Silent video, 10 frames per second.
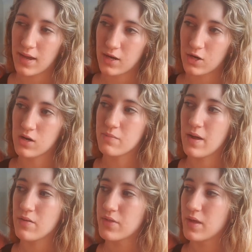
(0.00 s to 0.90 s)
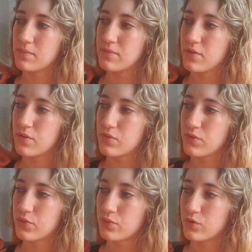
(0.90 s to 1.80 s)
I heard about them
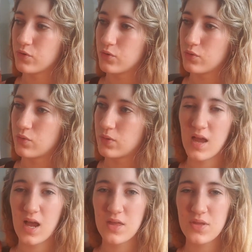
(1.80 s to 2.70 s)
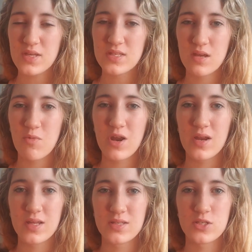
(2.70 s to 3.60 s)
through, I think someone
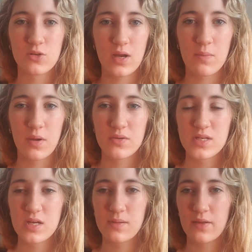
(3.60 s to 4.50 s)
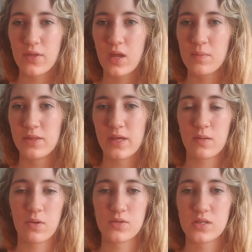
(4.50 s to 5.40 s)
on Instagram posted about them and
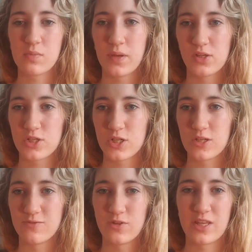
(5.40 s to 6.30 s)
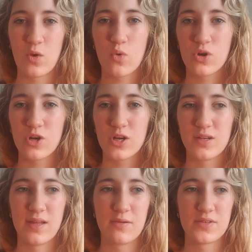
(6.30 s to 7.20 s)
like posted a picture of what they ordered
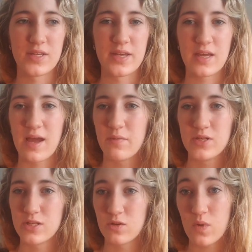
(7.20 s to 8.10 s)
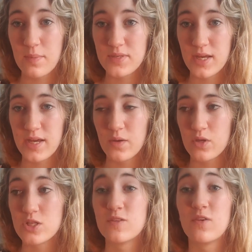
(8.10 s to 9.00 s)
and I was like, I went to their website,
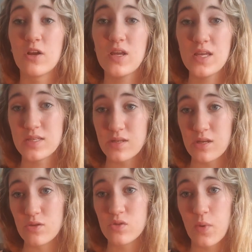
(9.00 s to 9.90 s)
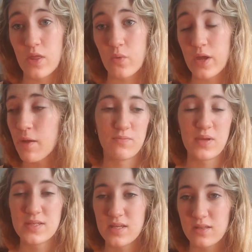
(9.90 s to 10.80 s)
which is very easy to use by the way.
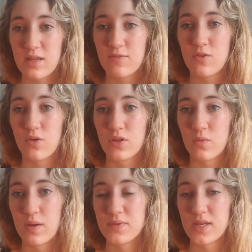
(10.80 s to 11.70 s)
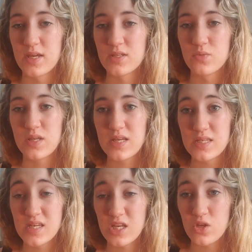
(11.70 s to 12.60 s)
Basically, if you go to their website, it's really
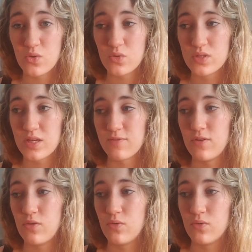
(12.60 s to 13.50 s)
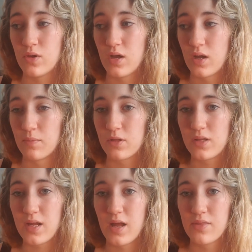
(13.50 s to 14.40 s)
easy to use. If you um,
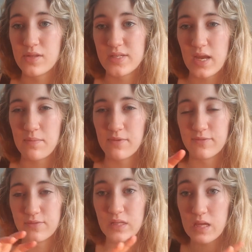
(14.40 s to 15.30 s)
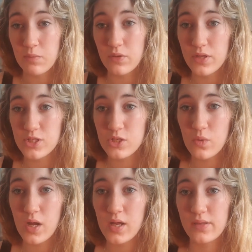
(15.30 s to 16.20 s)
click on the type of label that
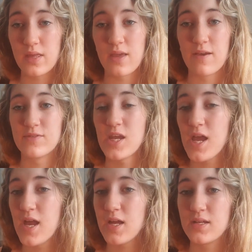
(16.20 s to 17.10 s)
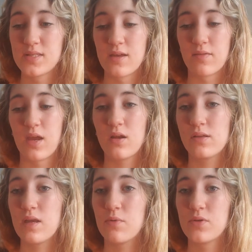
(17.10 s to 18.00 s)
you want, like they have tags, they have
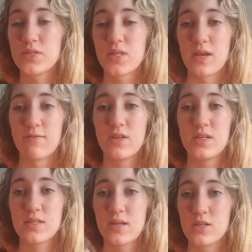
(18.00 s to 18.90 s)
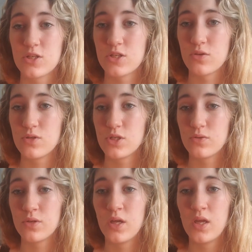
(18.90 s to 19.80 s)
care labels, they have these that I just showed
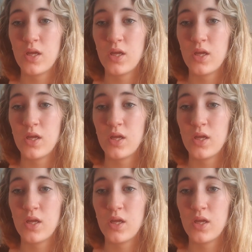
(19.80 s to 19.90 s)
you.